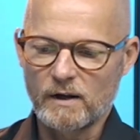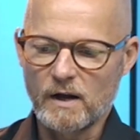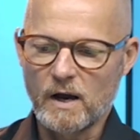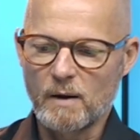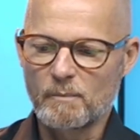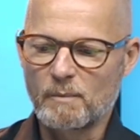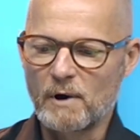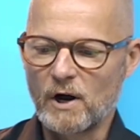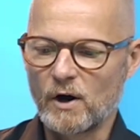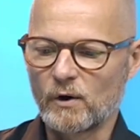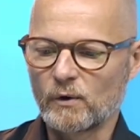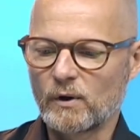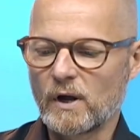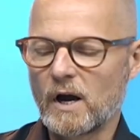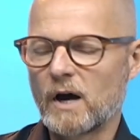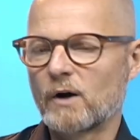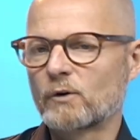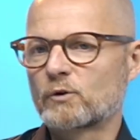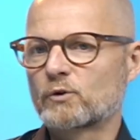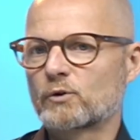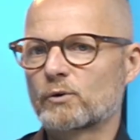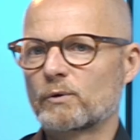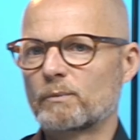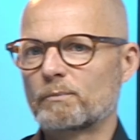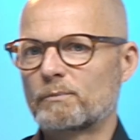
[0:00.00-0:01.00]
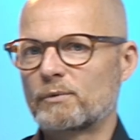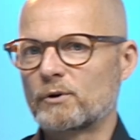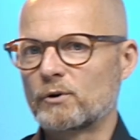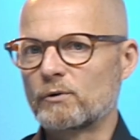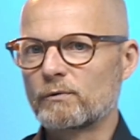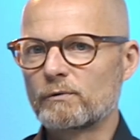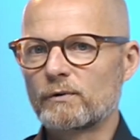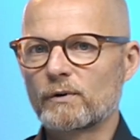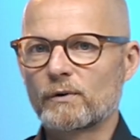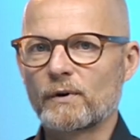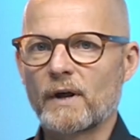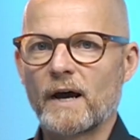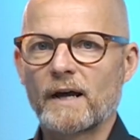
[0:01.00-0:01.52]
about how to
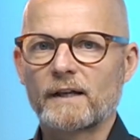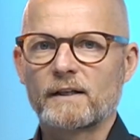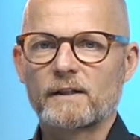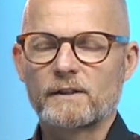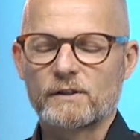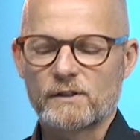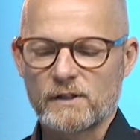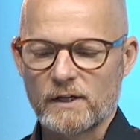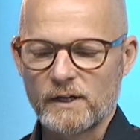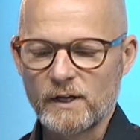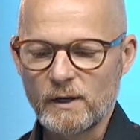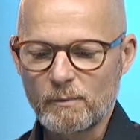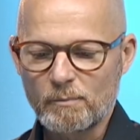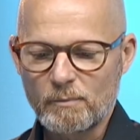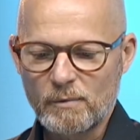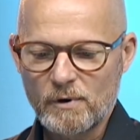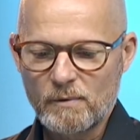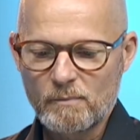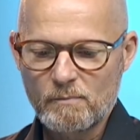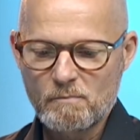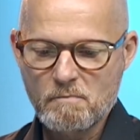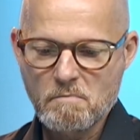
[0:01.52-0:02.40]
improve your nightly sleep,